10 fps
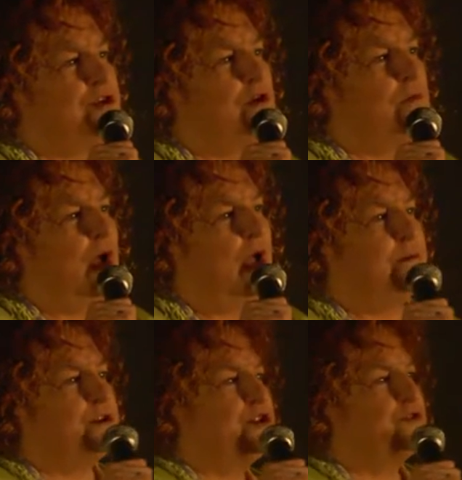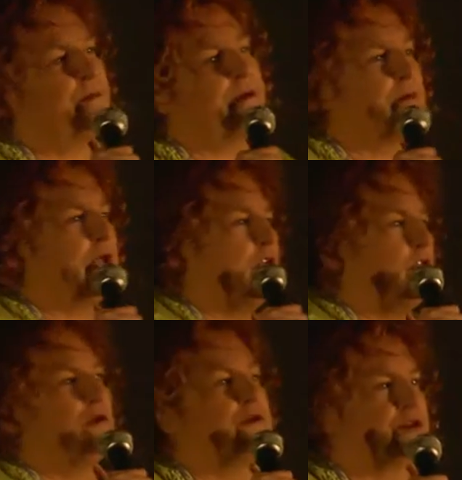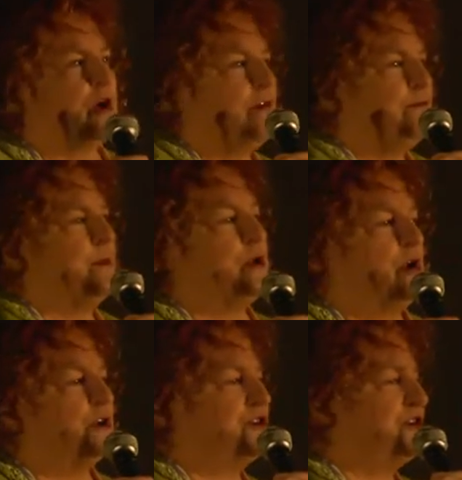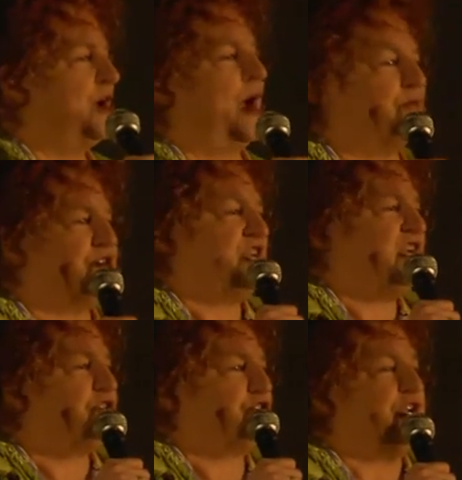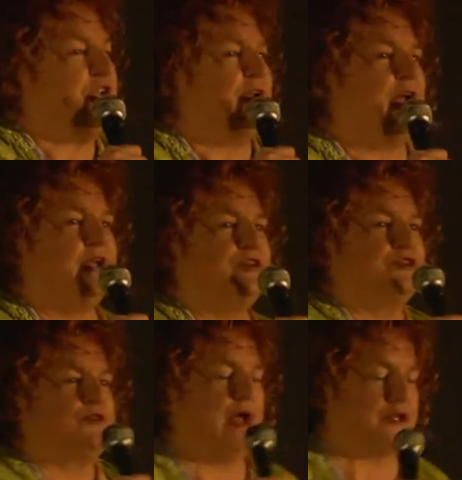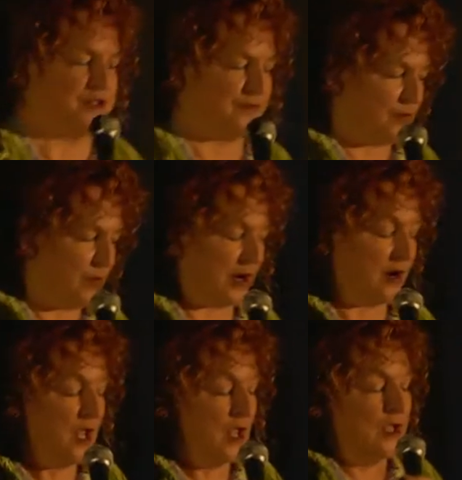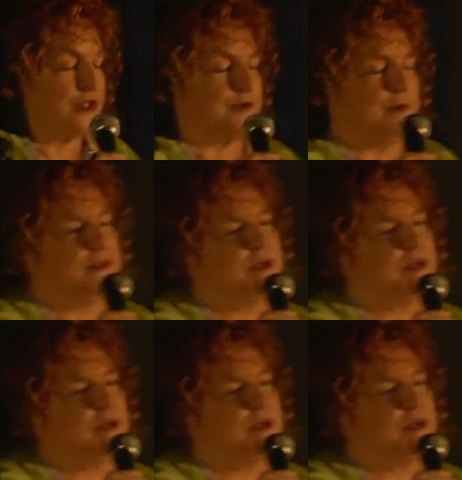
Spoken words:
him, I'd been stripping my clothes off because I was itchy, and I had to scratch everywhere. So by the